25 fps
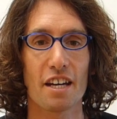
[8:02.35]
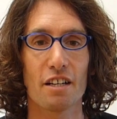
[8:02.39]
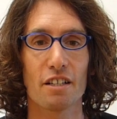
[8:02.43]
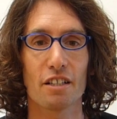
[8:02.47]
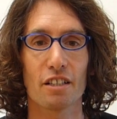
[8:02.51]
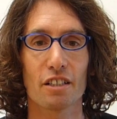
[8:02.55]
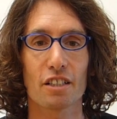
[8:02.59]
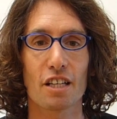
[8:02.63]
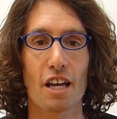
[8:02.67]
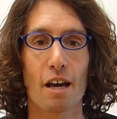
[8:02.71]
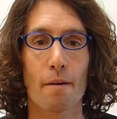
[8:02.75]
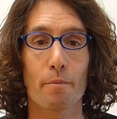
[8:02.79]

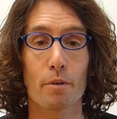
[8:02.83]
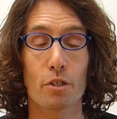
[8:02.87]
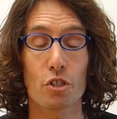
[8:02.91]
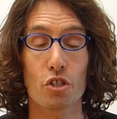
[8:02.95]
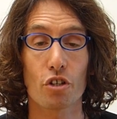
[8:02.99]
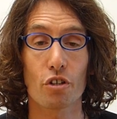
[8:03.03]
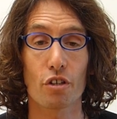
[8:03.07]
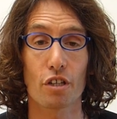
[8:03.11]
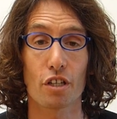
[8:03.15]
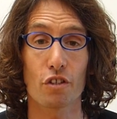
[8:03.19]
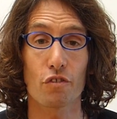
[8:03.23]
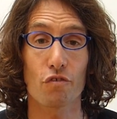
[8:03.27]
inner
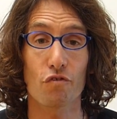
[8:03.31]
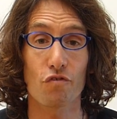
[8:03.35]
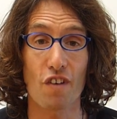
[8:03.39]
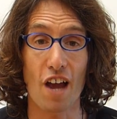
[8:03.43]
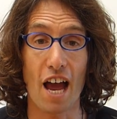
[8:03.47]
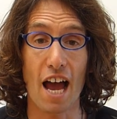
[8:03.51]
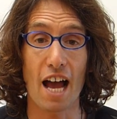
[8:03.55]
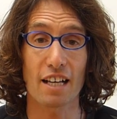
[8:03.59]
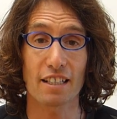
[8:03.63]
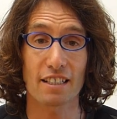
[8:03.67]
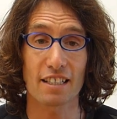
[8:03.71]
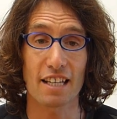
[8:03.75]
temperature as
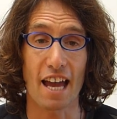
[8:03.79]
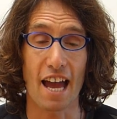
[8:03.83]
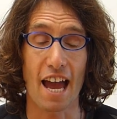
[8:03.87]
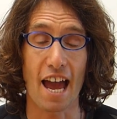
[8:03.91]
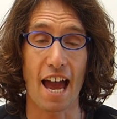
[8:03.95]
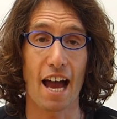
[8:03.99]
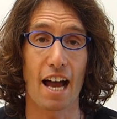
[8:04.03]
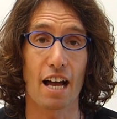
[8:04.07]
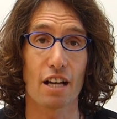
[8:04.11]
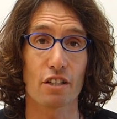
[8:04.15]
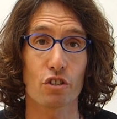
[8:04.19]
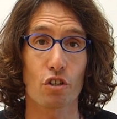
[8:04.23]
fast
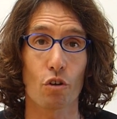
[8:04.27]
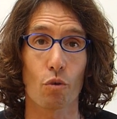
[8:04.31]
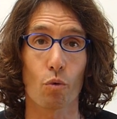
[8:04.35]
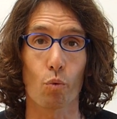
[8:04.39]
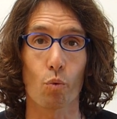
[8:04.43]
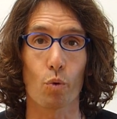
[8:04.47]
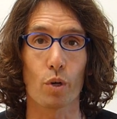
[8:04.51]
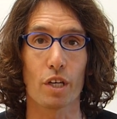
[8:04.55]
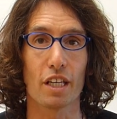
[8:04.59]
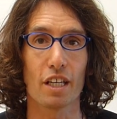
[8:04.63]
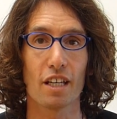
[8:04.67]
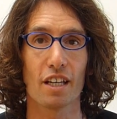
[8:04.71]
as
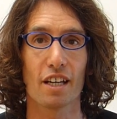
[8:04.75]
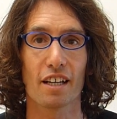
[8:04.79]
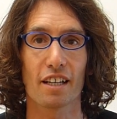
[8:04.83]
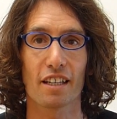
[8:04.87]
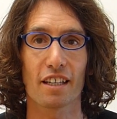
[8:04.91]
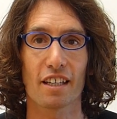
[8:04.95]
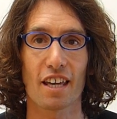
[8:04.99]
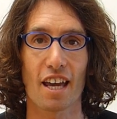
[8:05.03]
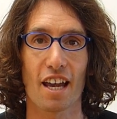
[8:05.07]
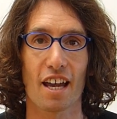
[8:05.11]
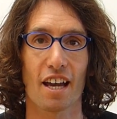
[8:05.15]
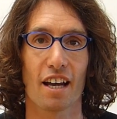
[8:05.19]
we
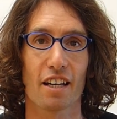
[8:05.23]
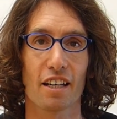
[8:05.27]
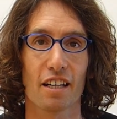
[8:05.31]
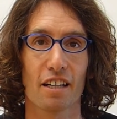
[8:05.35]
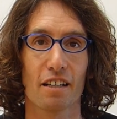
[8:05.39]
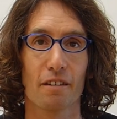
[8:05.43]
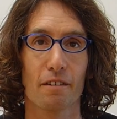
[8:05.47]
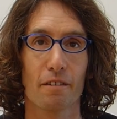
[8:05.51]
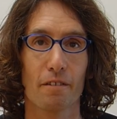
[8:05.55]
can.